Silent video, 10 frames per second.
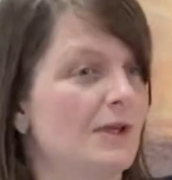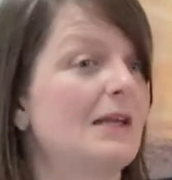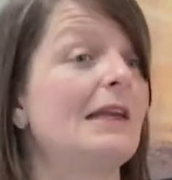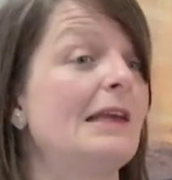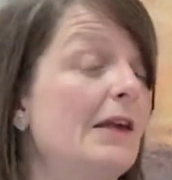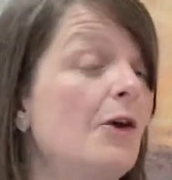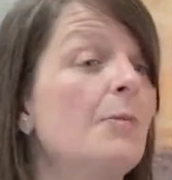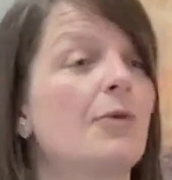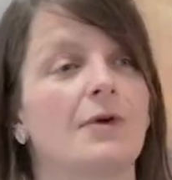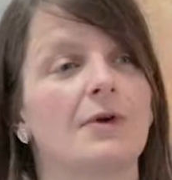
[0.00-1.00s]
cleaning
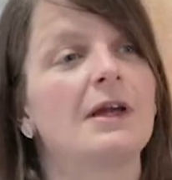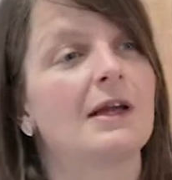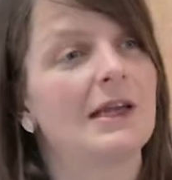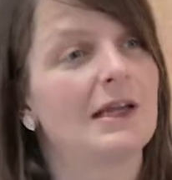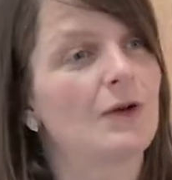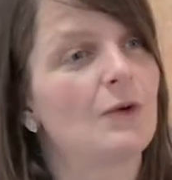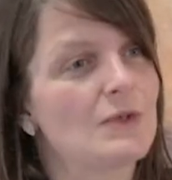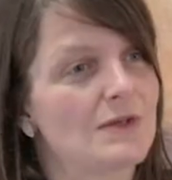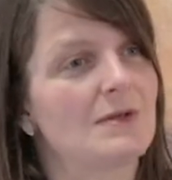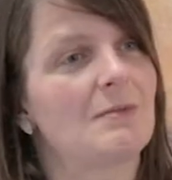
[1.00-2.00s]
up, or Clean
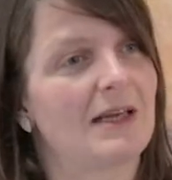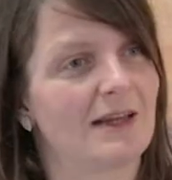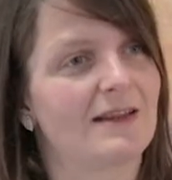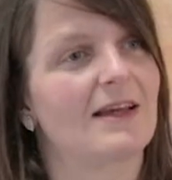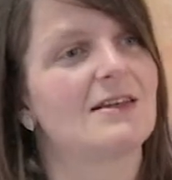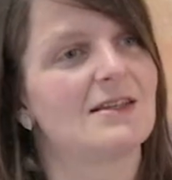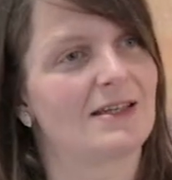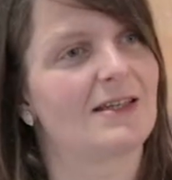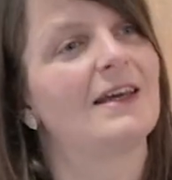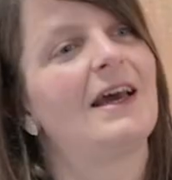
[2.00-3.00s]
Coast or something like that.
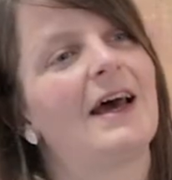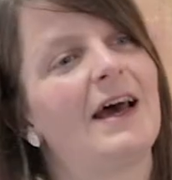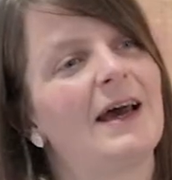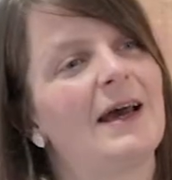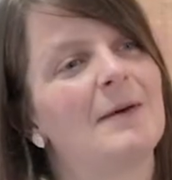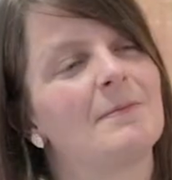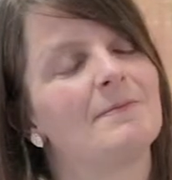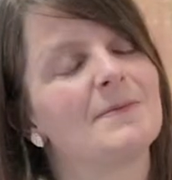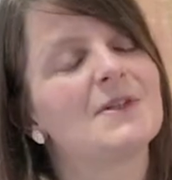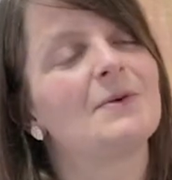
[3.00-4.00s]

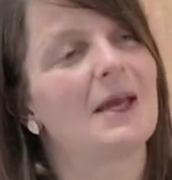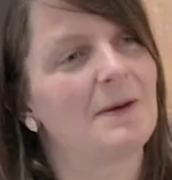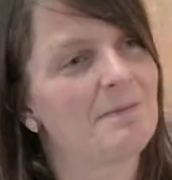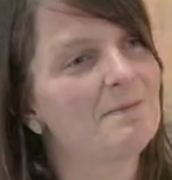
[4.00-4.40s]
So yeah.